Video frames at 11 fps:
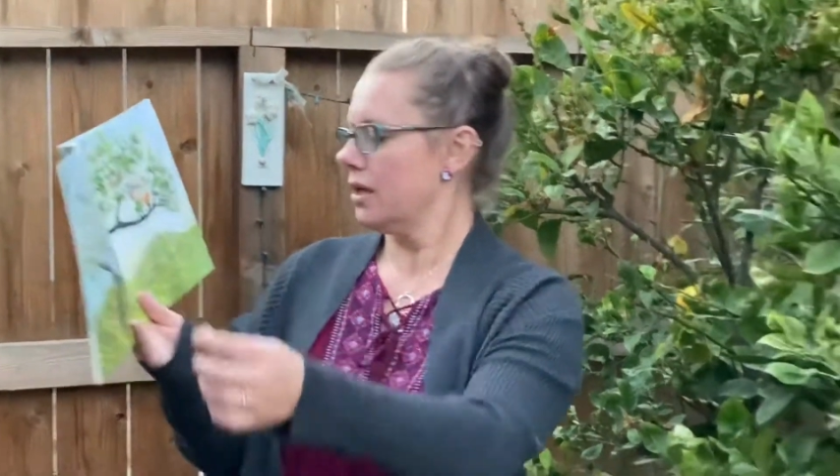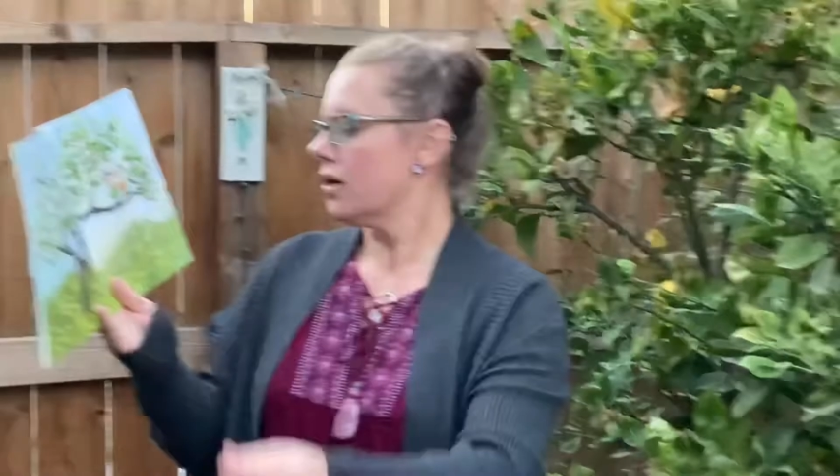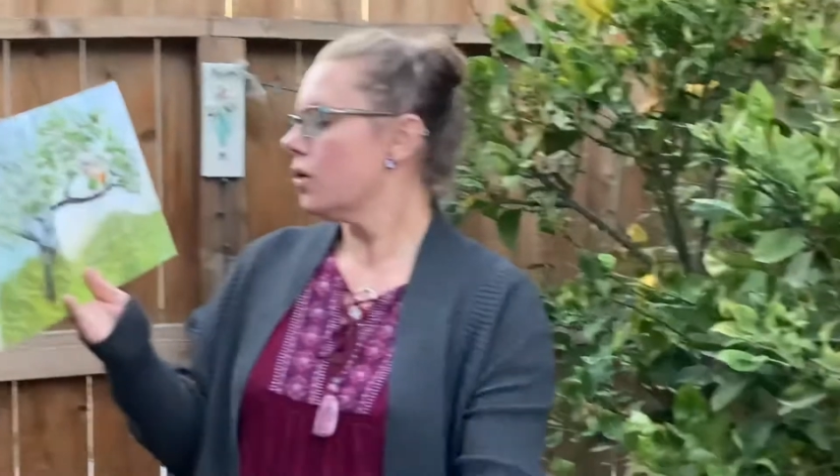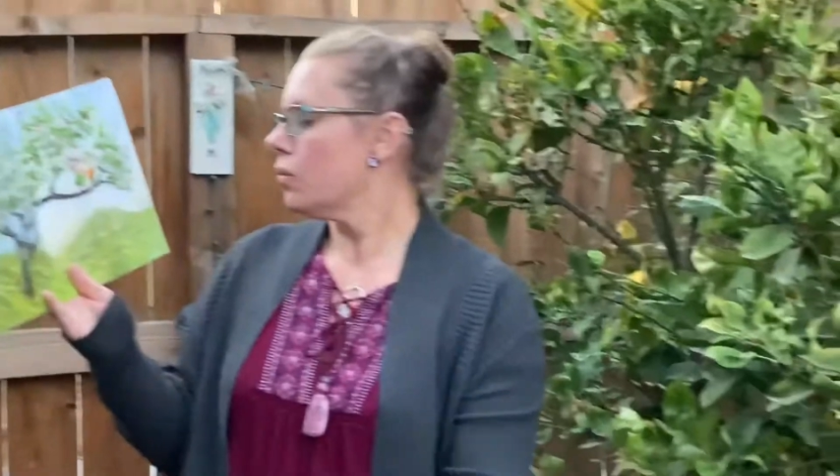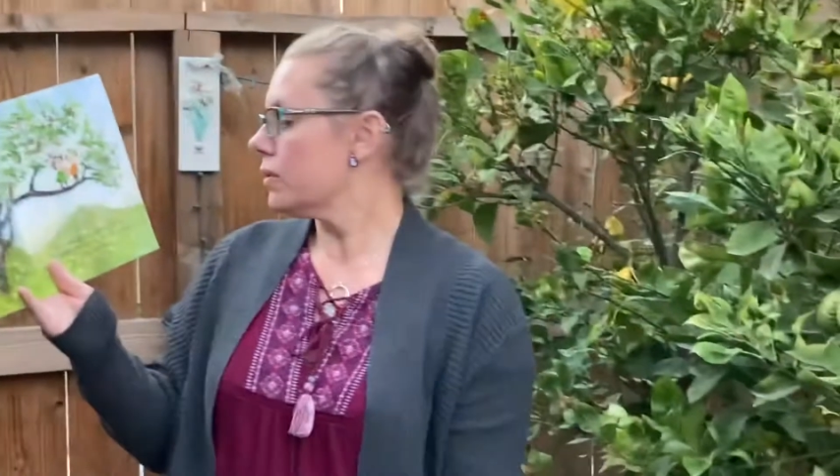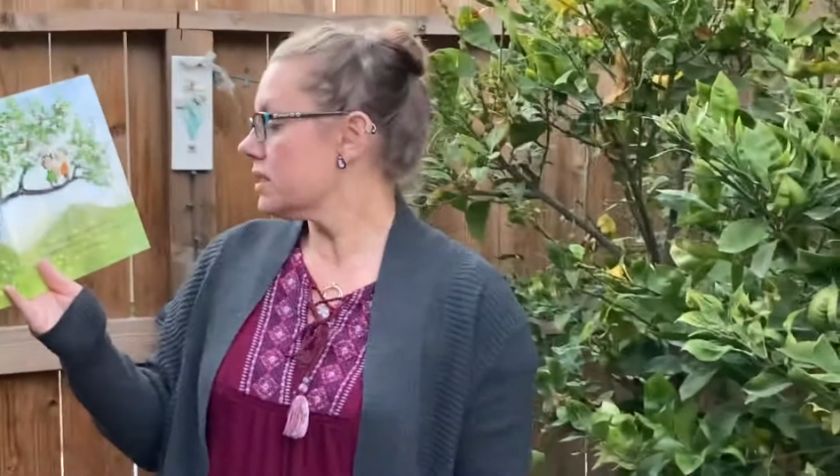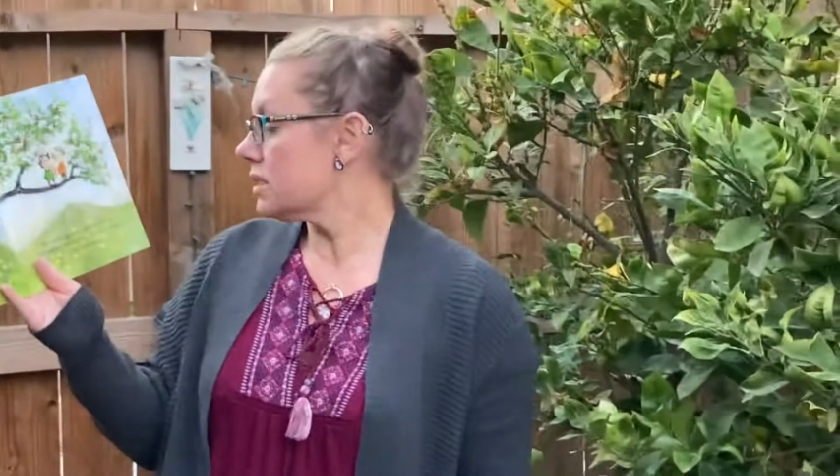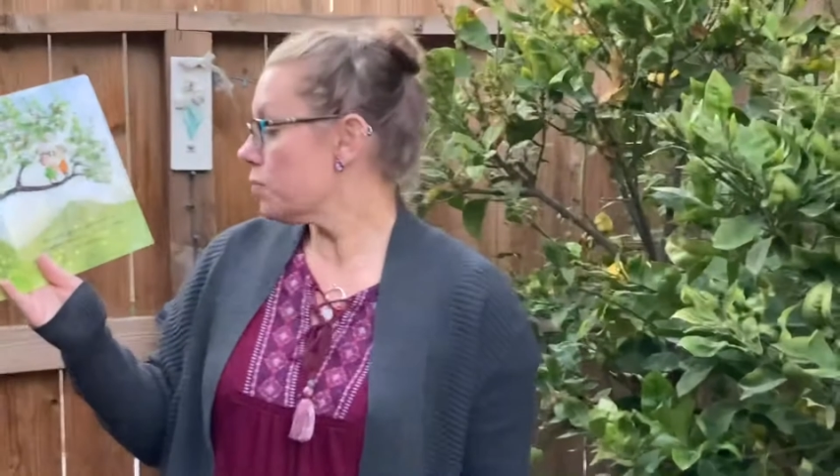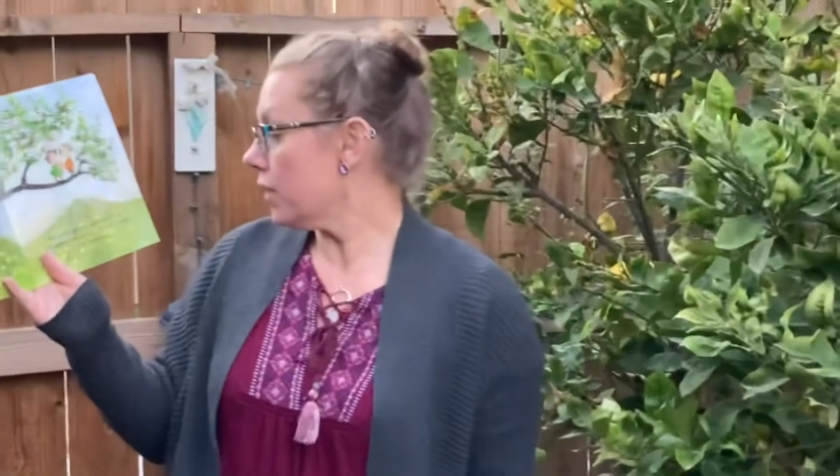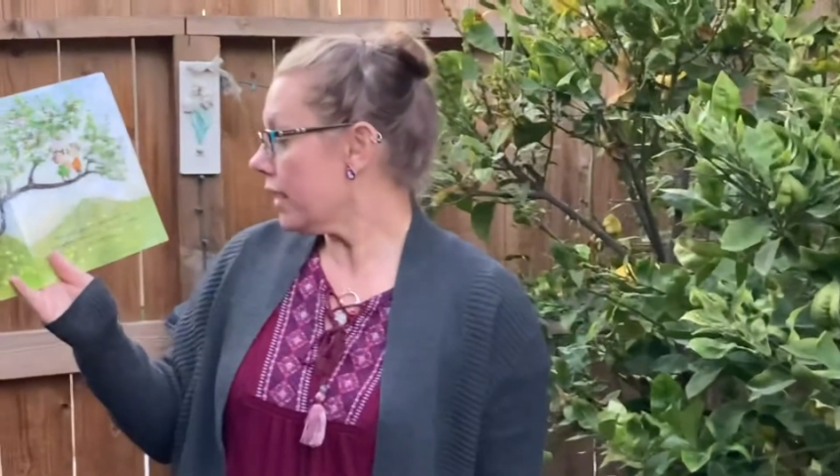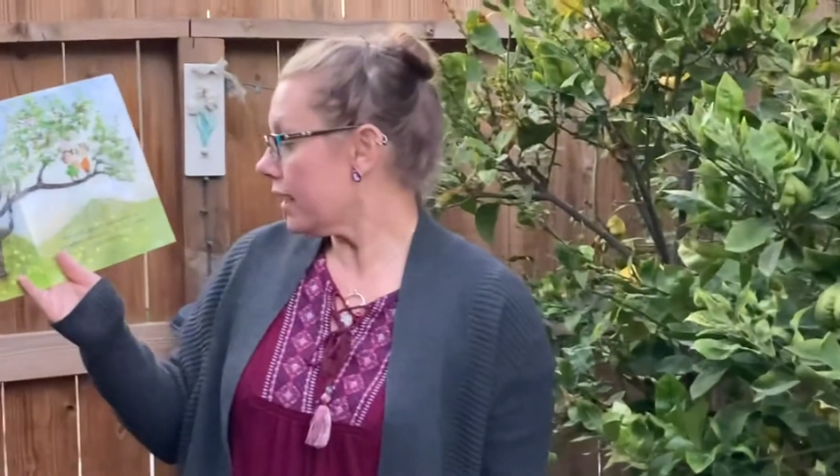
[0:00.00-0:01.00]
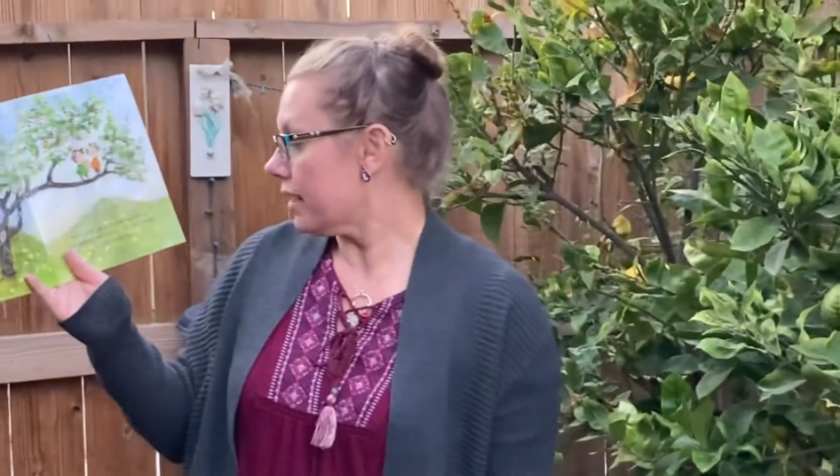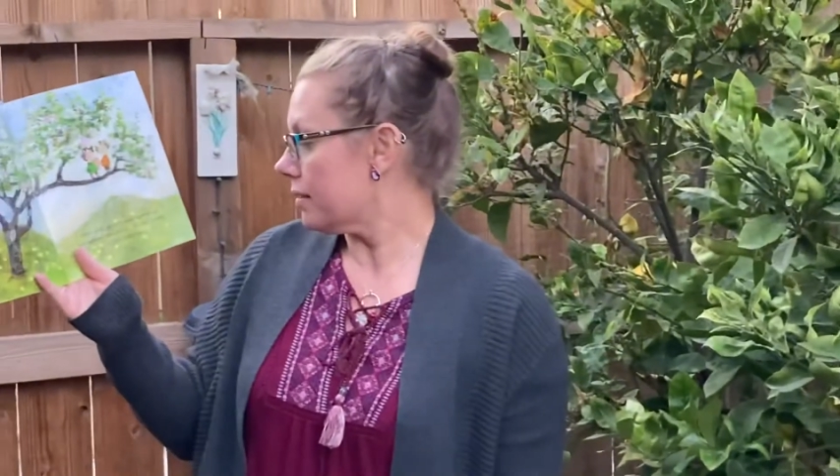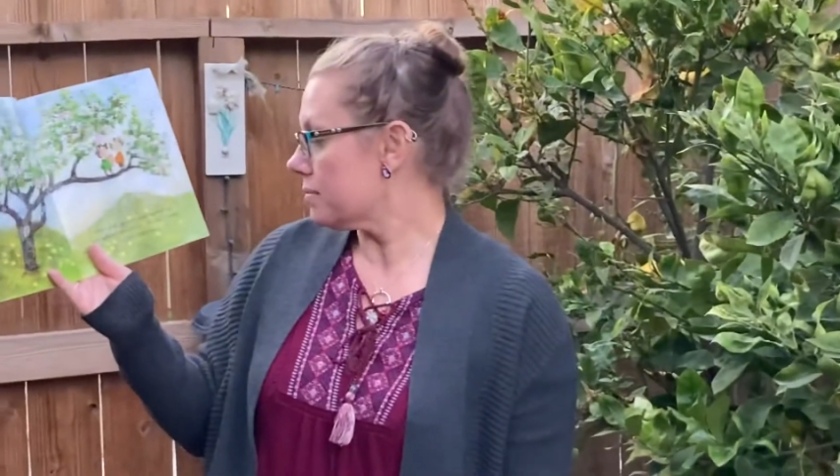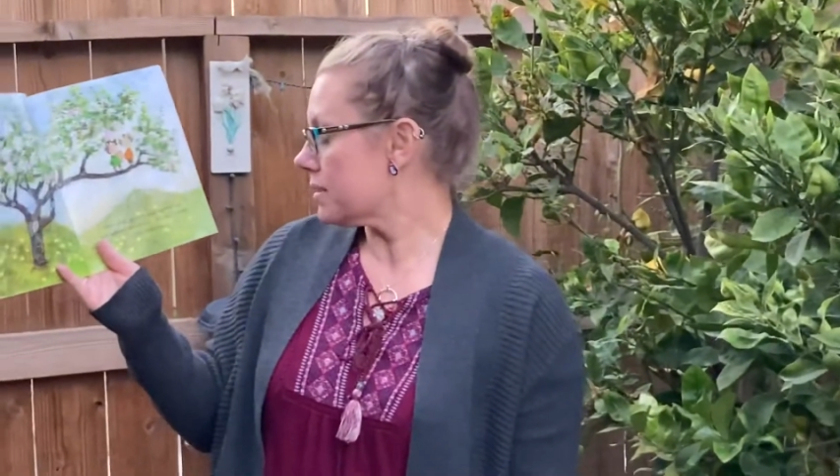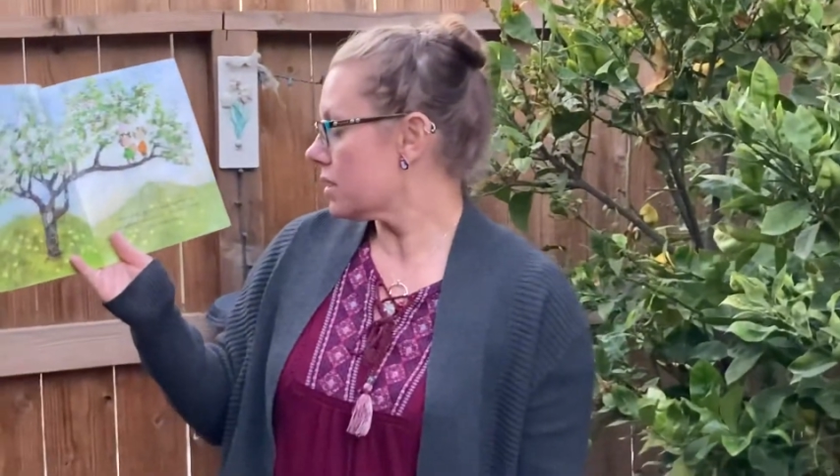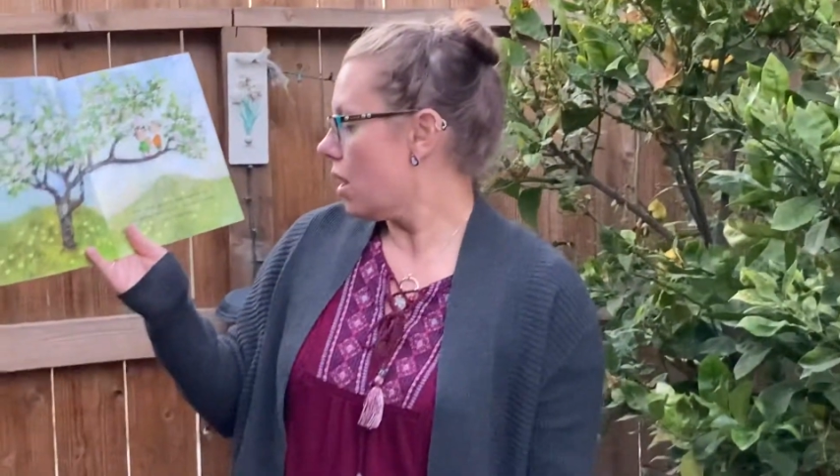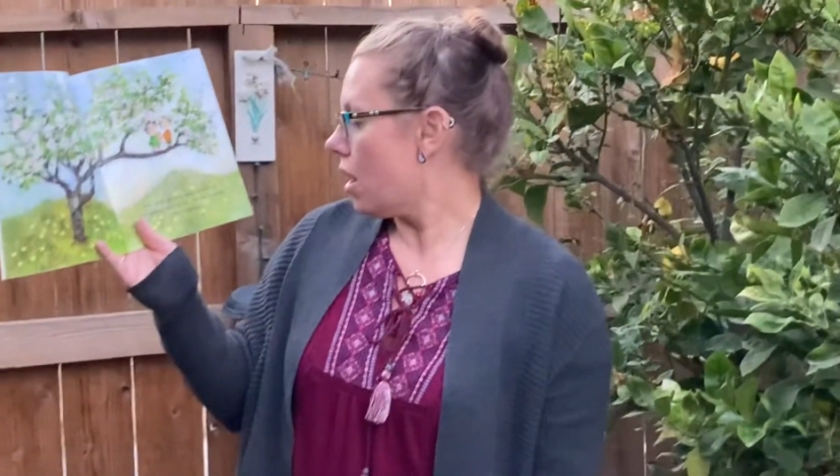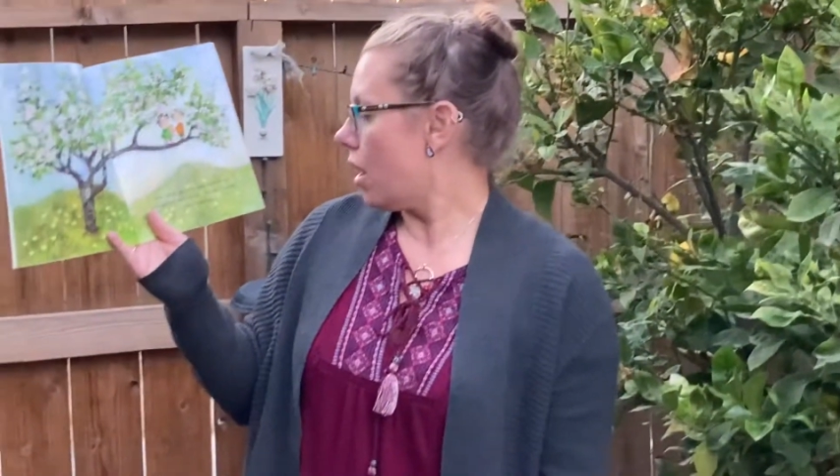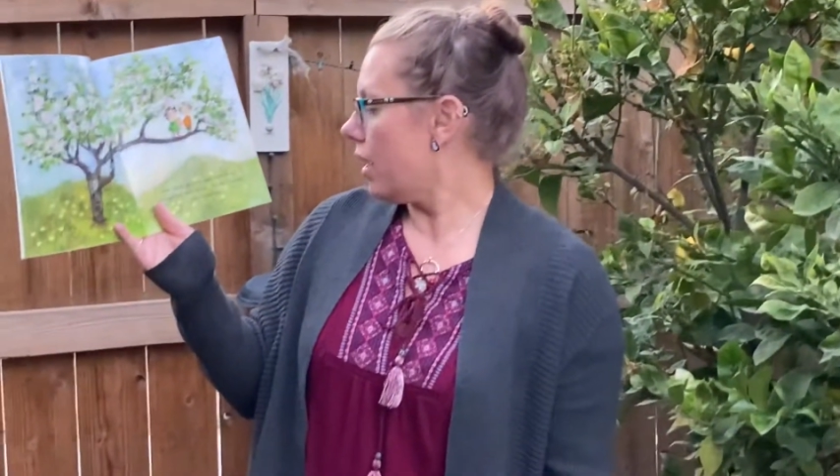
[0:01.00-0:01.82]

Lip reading: When spring comes, our